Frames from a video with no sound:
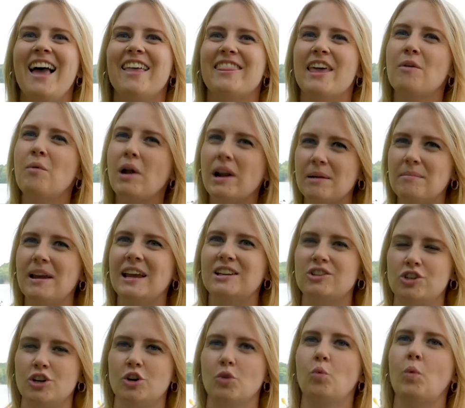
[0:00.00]
They want to make
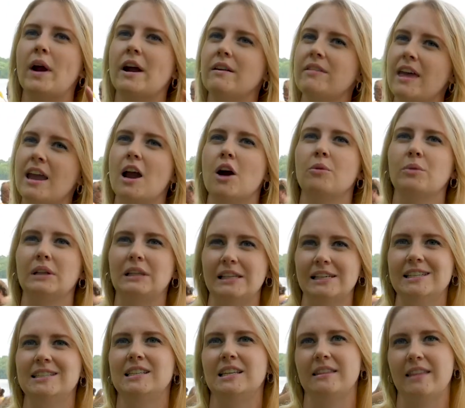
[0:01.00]
sure where they are
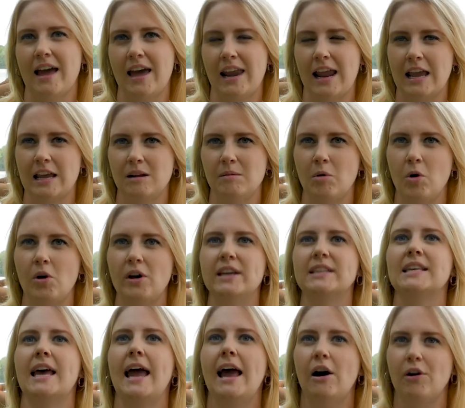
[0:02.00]
releasing that animal
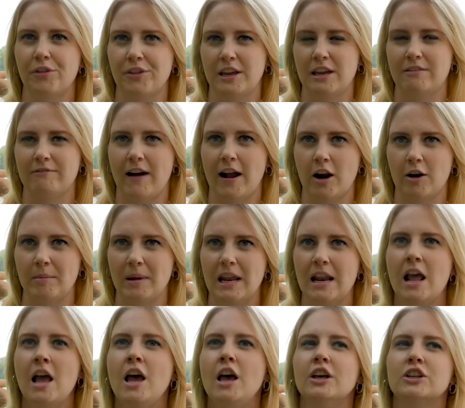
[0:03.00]
is a healthy
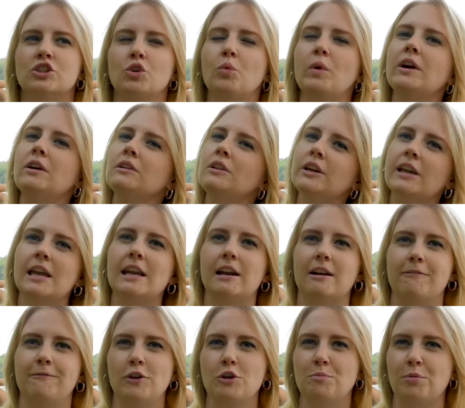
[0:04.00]
environment. So we're looking
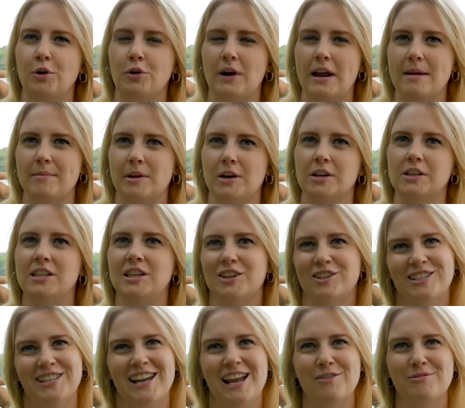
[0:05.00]
at a few parameters
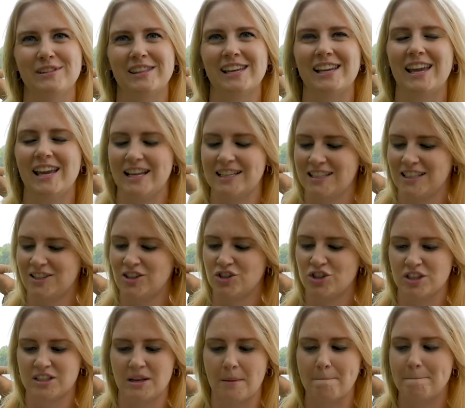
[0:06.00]
here today with the kids. This is
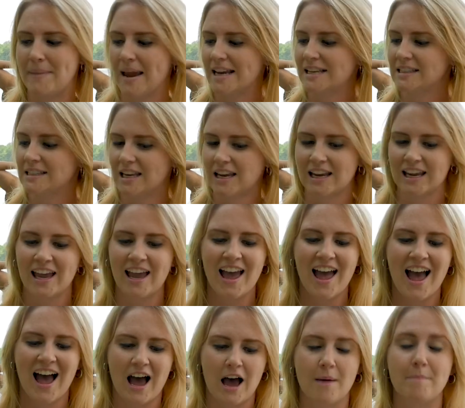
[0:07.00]
just a basic,
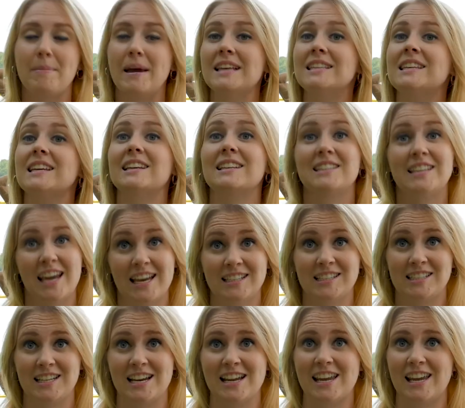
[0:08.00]
uh, basic
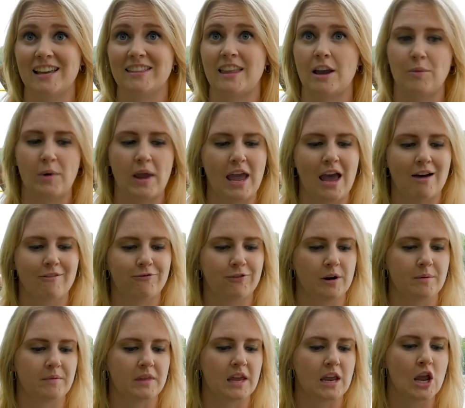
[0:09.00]
testing kit that we have
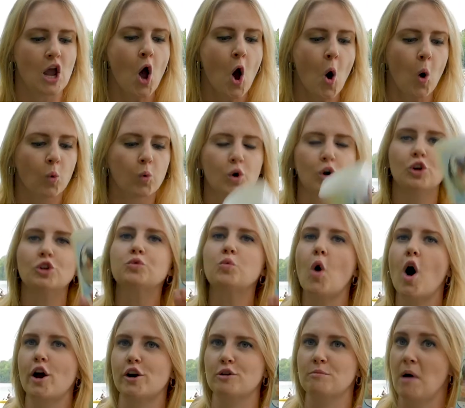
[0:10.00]
from the World World
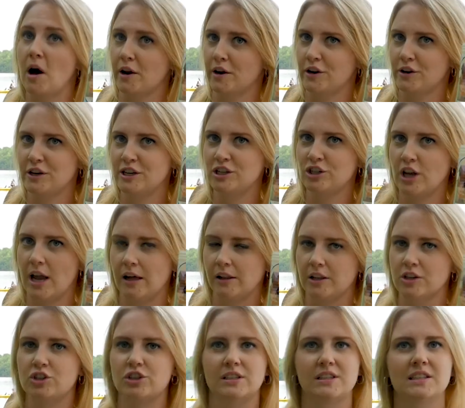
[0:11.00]
Water Monitoring
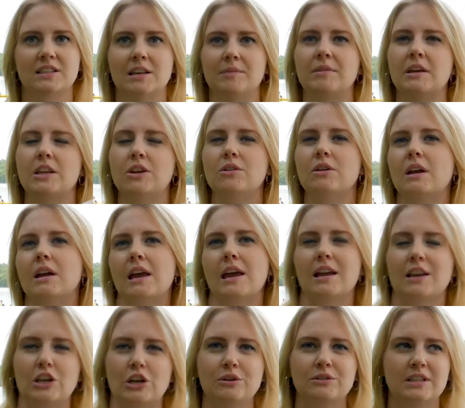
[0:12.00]
Challenge. This is something you can
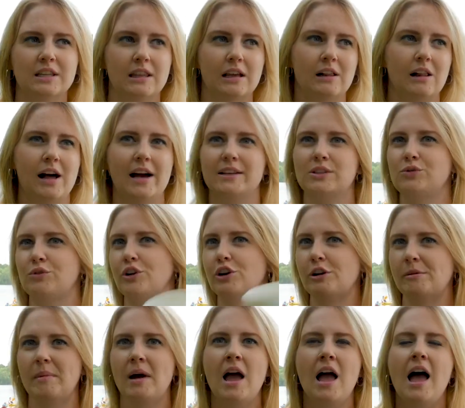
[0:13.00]
get and use in the
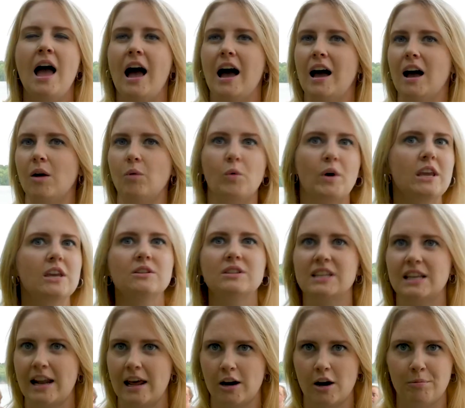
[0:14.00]
classroom. Uh, we use
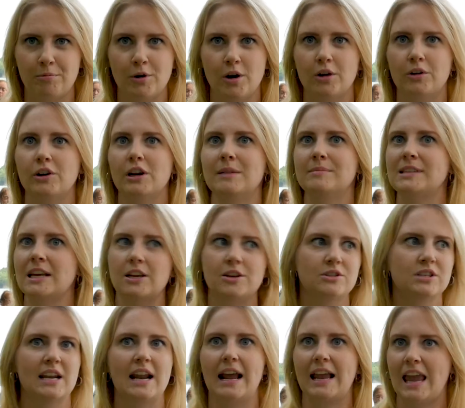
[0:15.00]
it at our programs. I
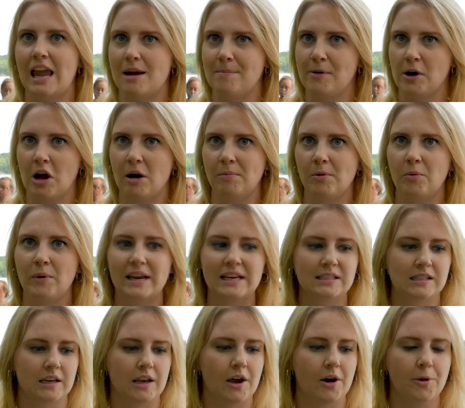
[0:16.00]
used it at camp a couple
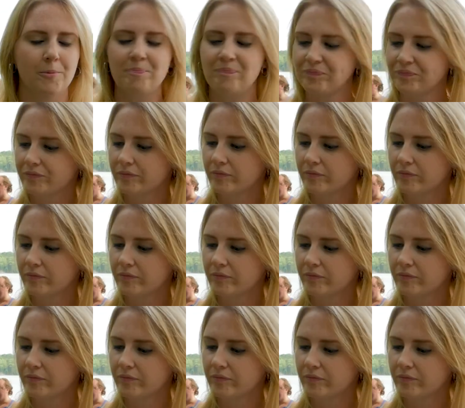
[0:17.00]
weeks ago.